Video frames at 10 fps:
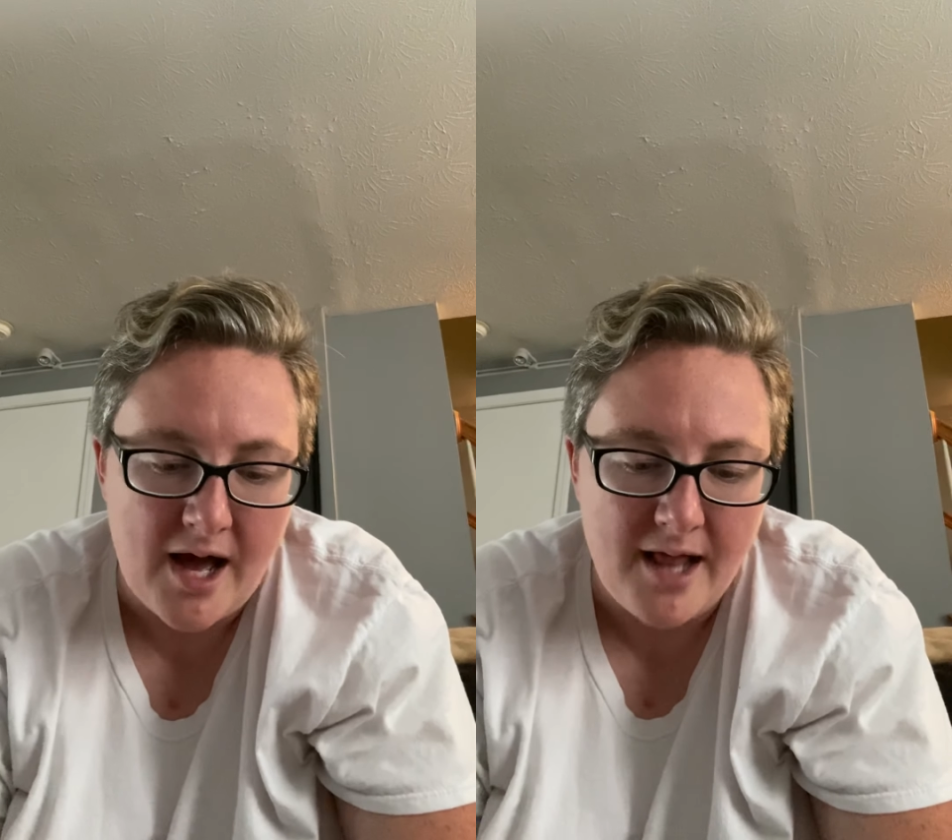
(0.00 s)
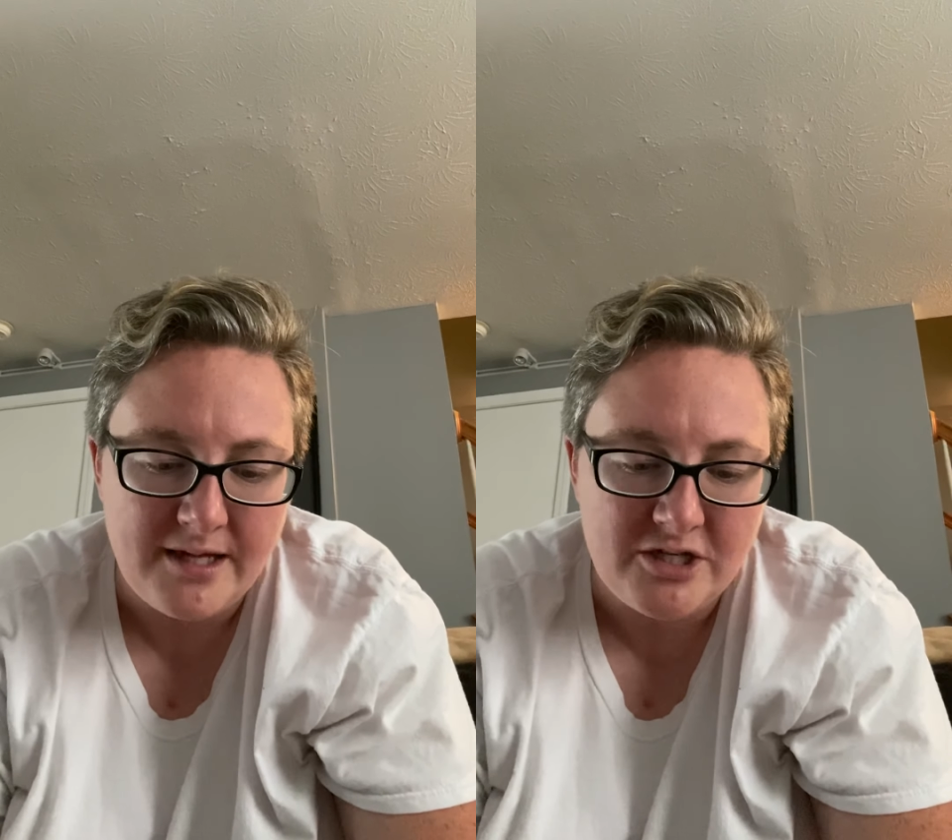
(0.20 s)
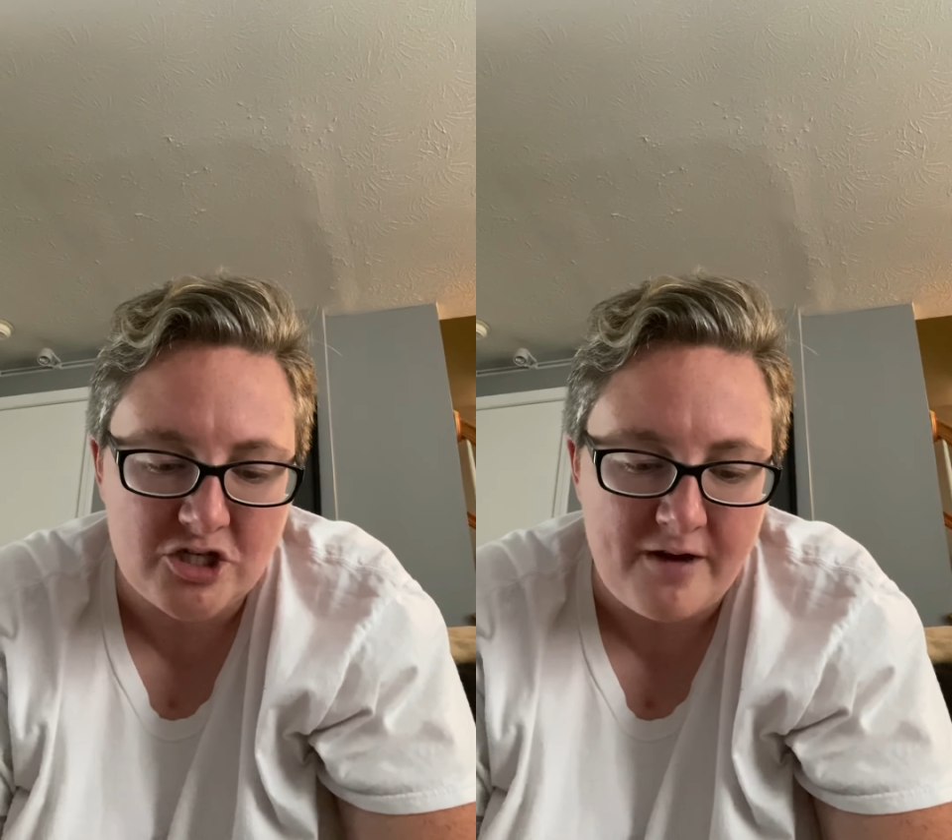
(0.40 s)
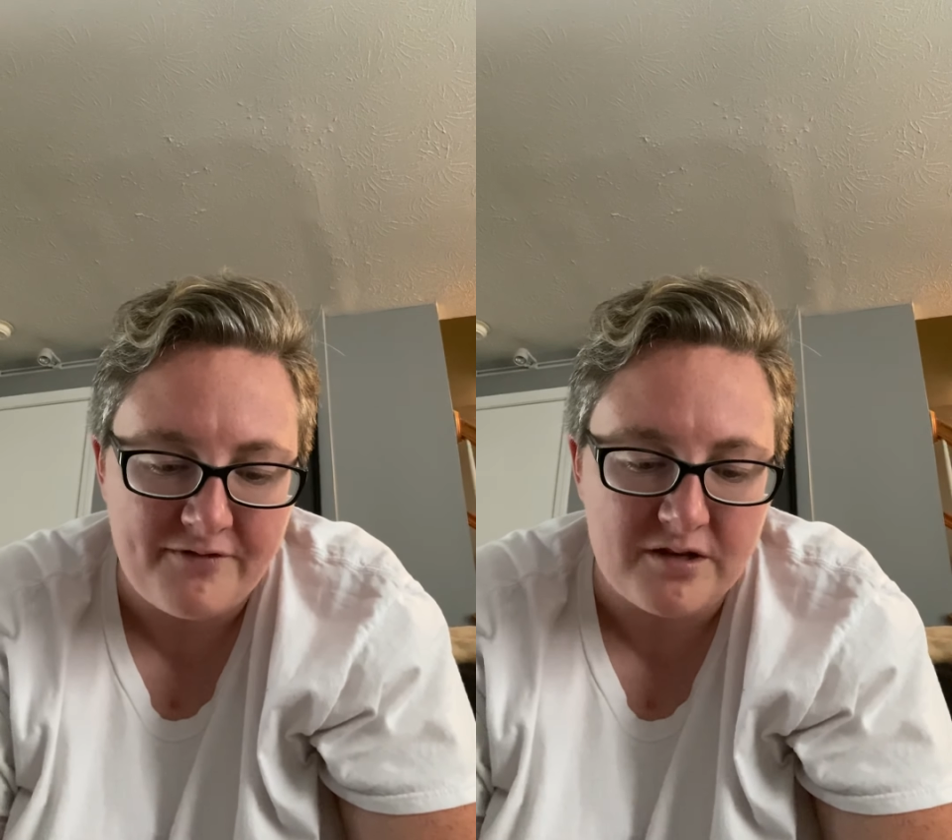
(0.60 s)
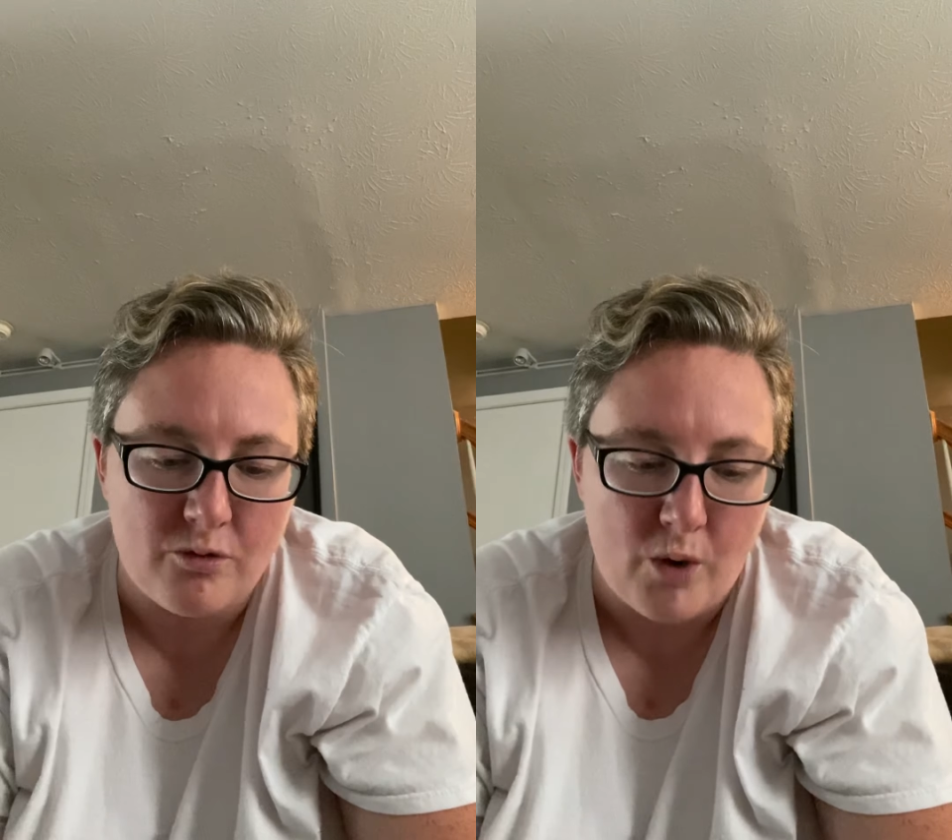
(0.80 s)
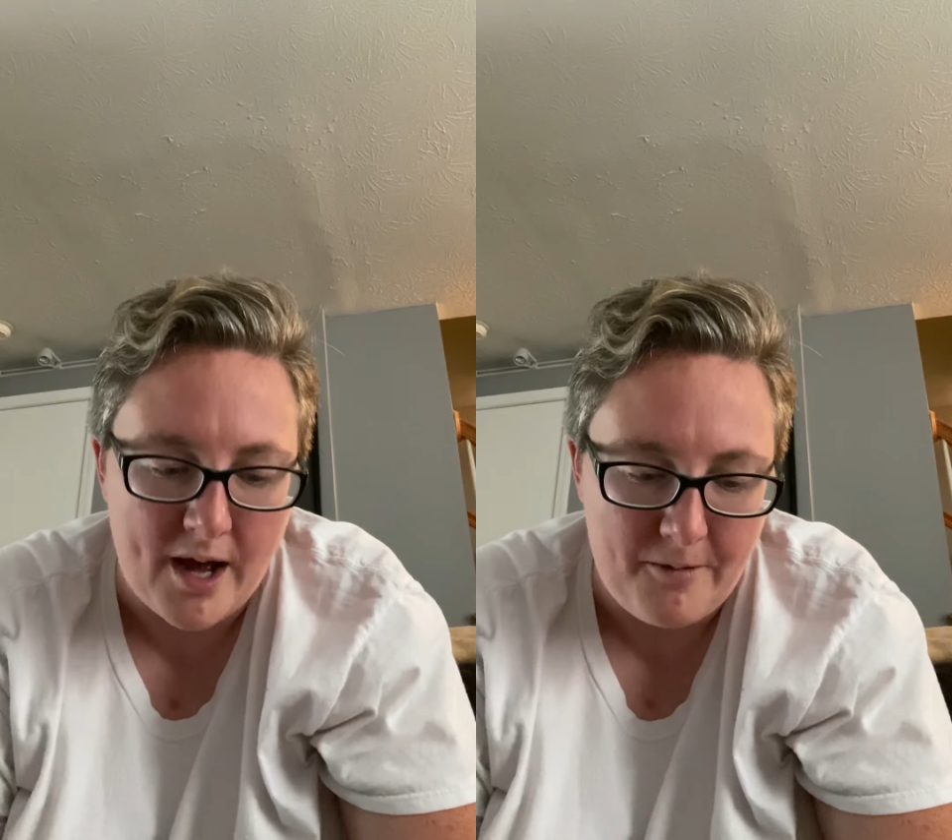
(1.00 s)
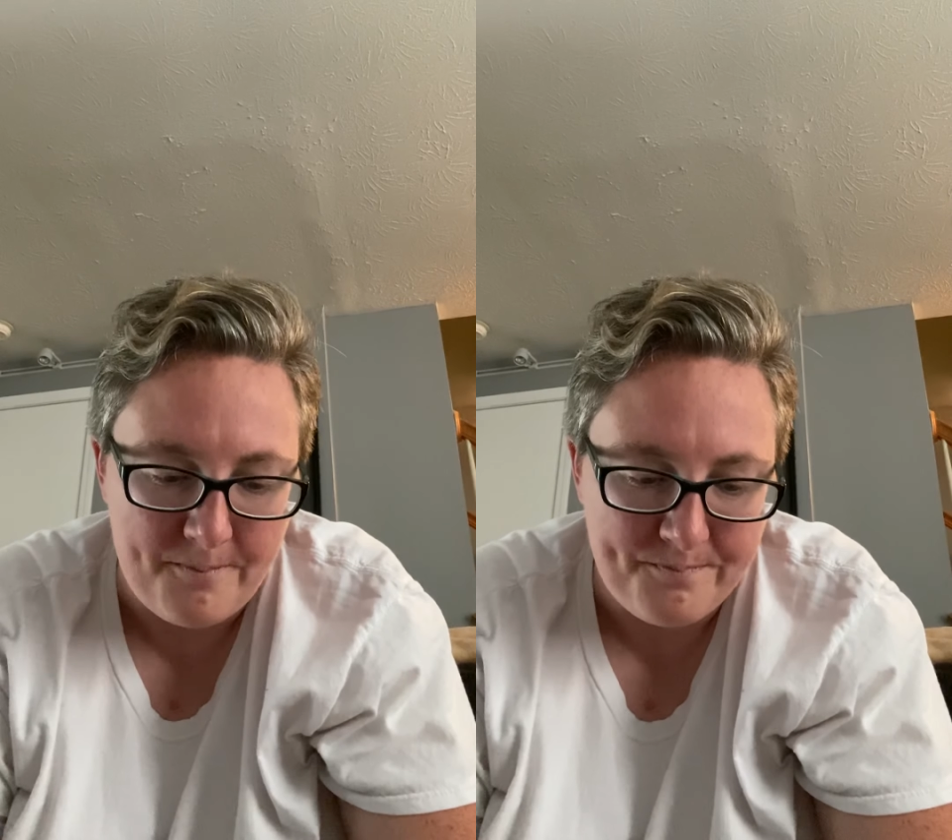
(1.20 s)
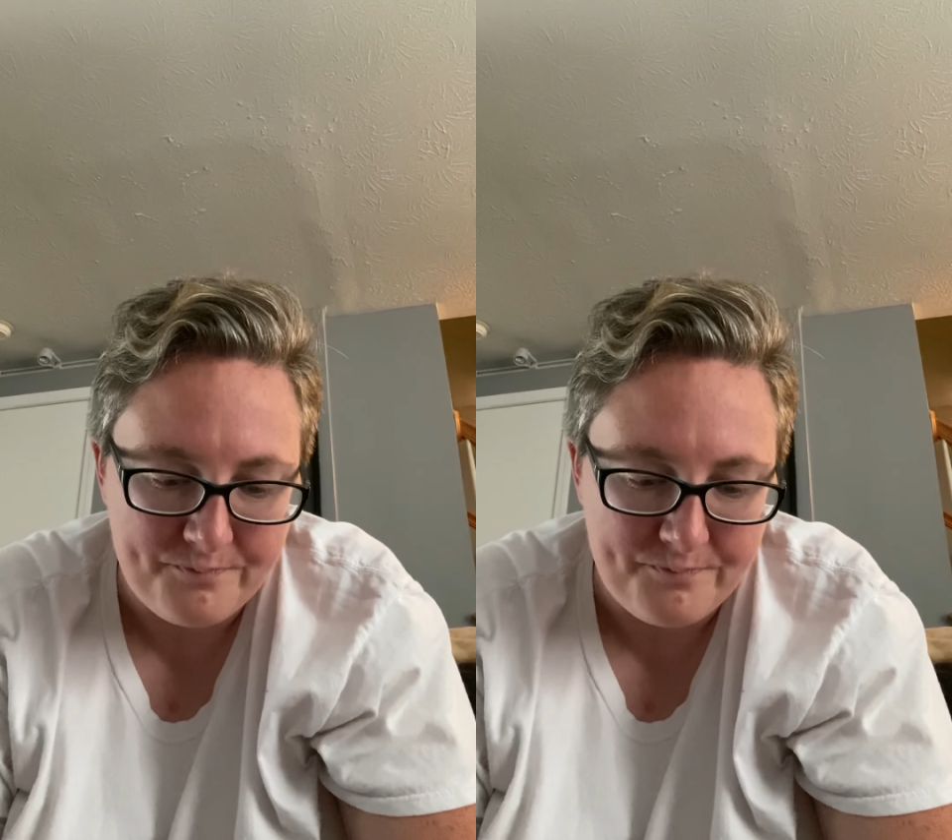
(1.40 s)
Holly Shiftwell.